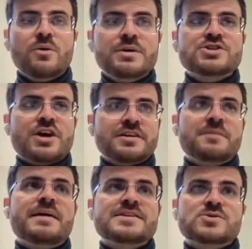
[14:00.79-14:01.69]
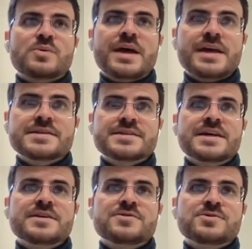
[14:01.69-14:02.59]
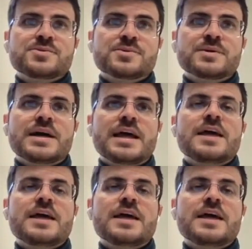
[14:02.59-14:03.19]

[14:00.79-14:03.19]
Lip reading: which are the best ways to